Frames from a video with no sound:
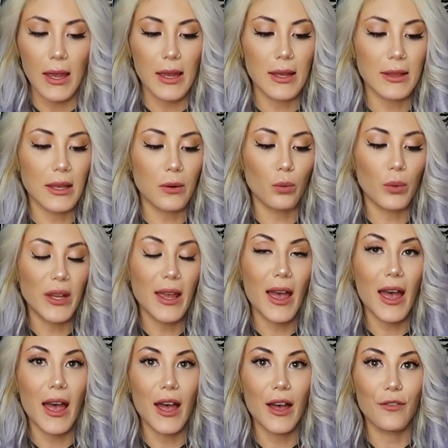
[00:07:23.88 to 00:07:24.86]
And then we
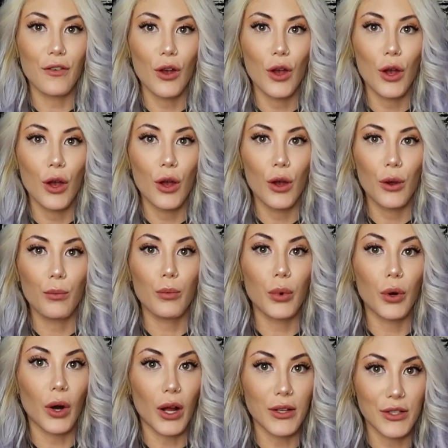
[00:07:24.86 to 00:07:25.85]
have
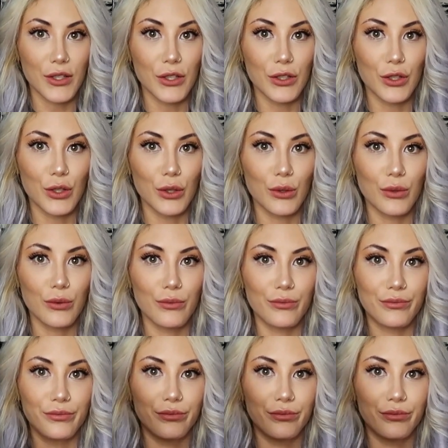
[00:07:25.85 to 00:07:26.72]
prostitute